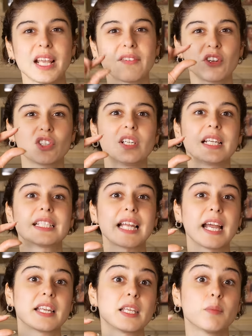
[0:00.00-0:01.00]
they have a really
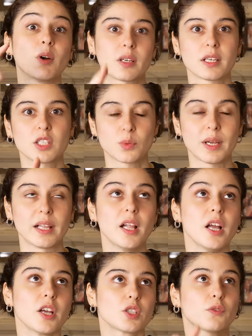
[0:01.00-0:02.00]
tiny bottle as well.
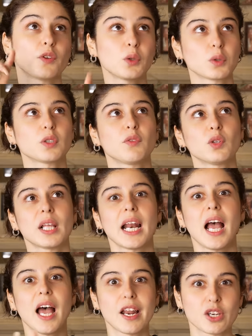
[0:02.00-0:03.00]
So for those of you that
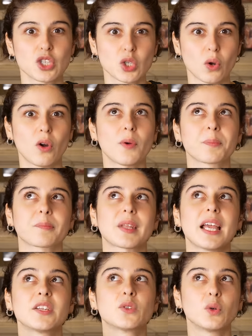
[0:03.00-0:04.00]
are unsure
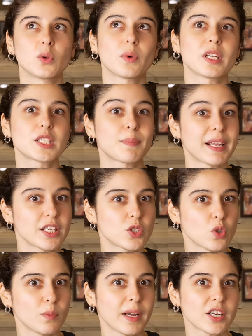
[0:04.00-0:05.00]
and don't want to spend
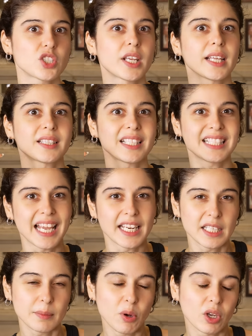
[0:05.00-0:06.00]
so much, get the
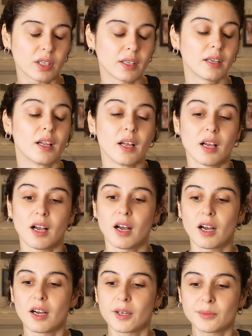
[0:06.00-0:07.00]
tiny bottle,
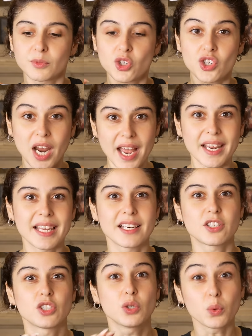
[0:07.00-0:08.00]
try
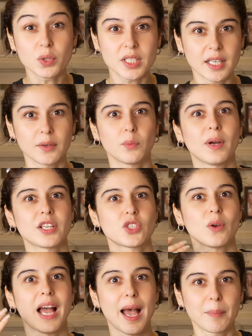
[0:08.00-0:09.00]
it, use it. Once
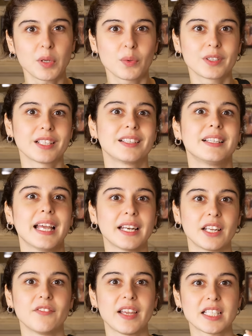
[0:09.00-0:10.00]
you're happy with it,
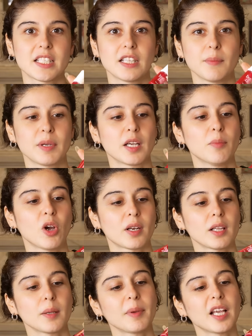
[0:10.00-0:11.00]
then invest in the bigger
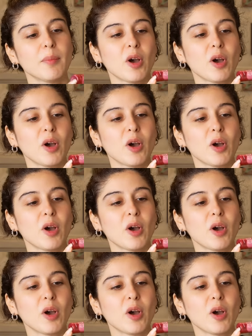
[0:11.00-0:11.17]
bottle. The bigger